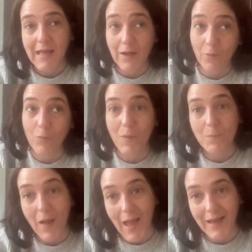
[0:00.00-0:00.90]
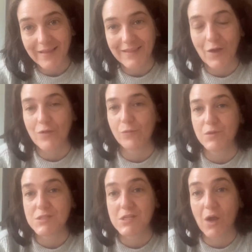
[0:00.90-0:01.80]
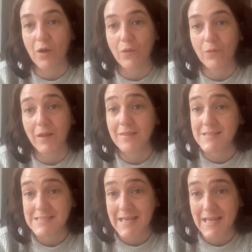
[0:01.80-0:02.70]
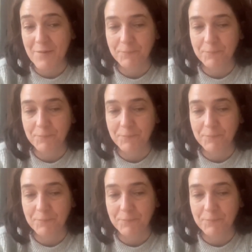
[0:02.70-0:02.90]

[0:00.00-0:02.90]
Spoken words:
And on the way back, the girls wanted to go in the sea.